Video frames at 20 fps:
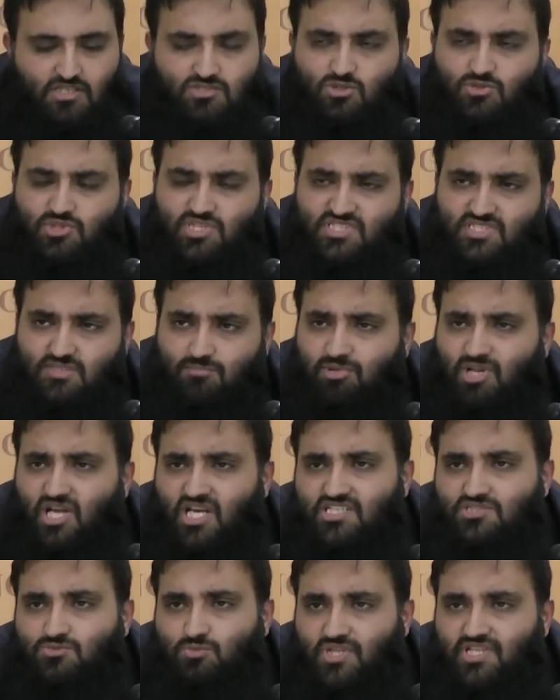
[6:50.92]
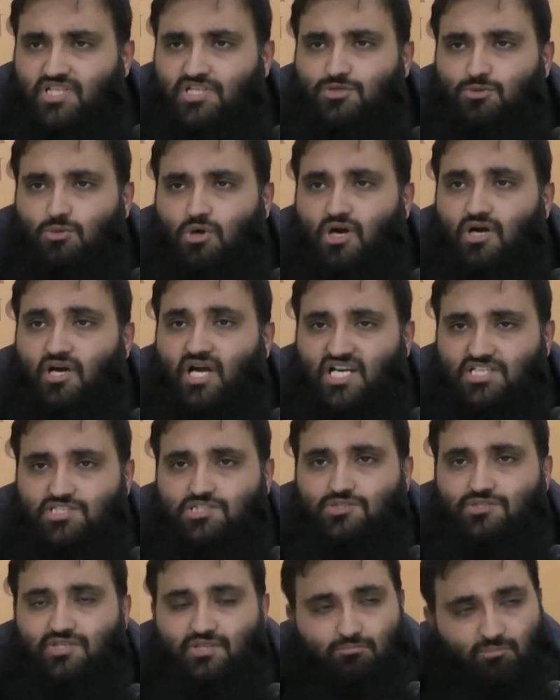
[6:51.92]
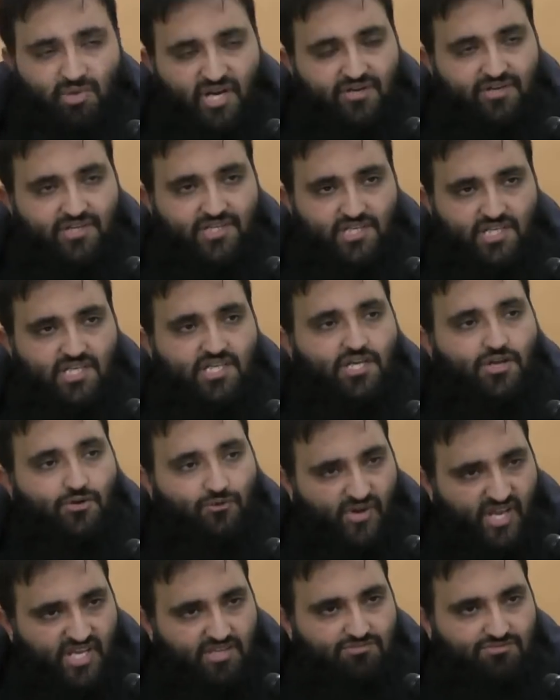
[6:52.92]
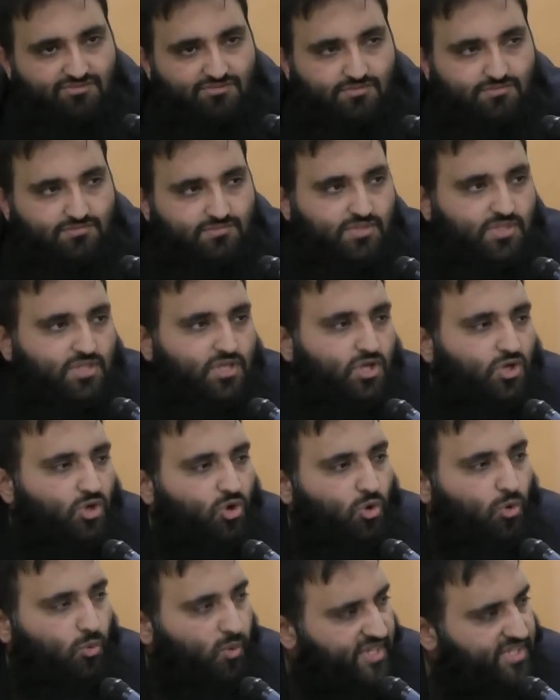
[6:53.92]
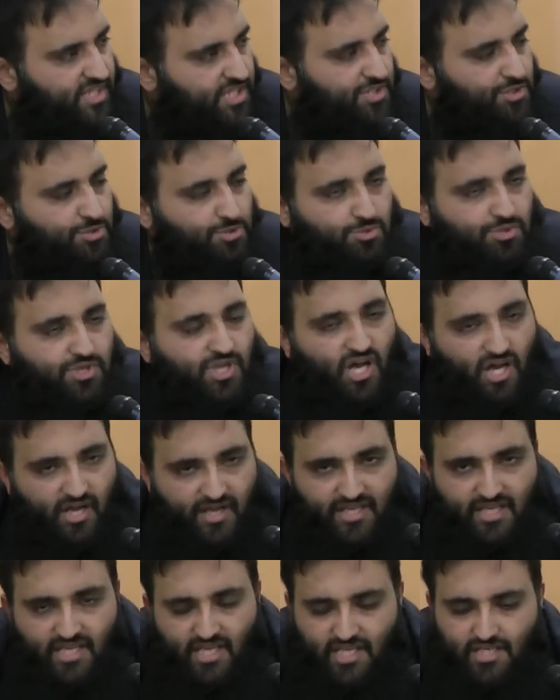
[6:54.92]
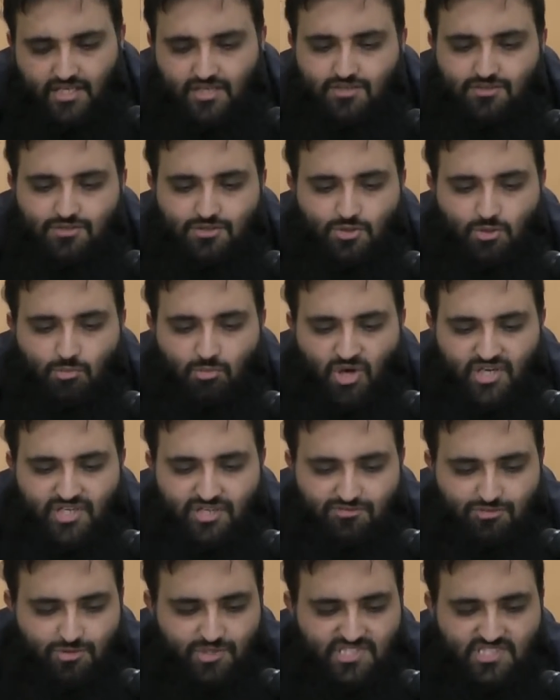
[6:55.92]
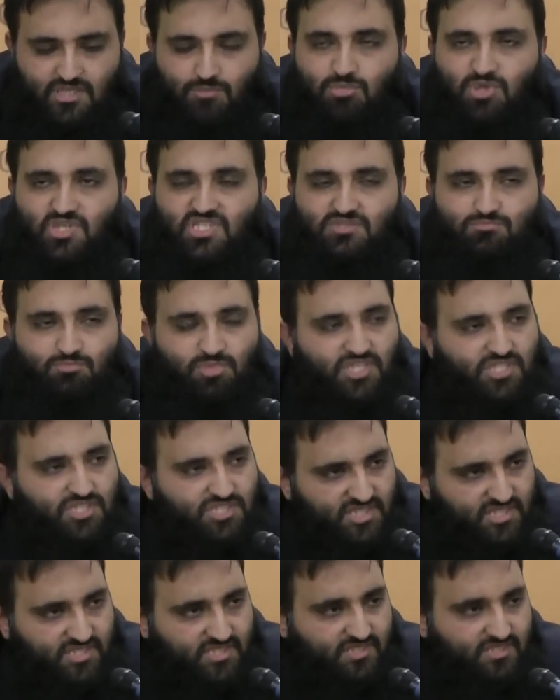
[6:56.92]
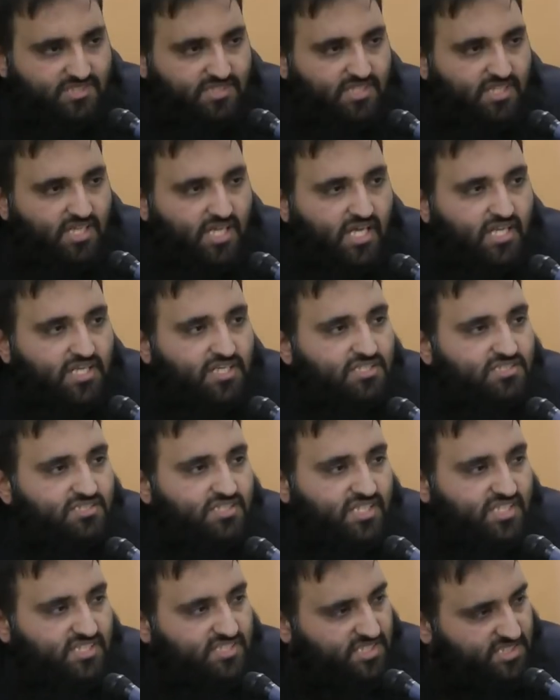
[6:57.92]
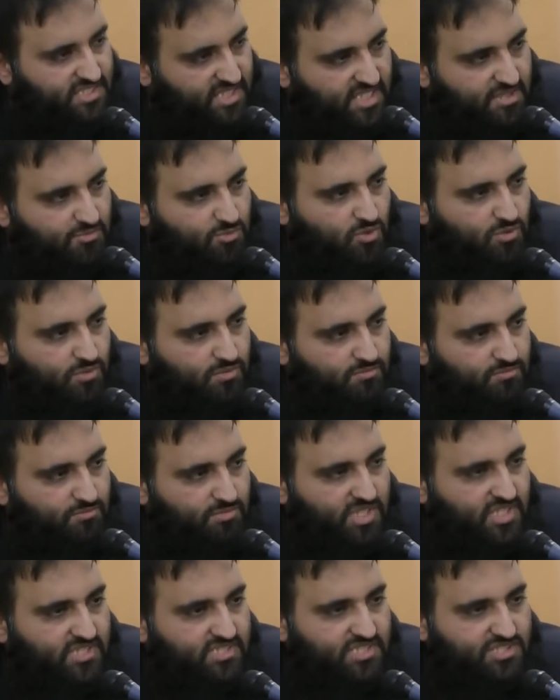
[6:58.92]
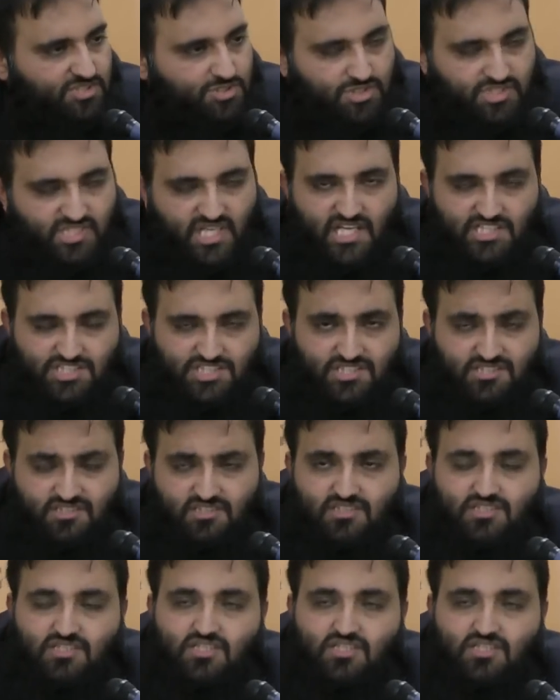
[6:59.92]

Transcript: So this applies whether you are actually buried in a grave or whether you die and your body, for example, is burnt and doesn't exist anymore because it's just ashes,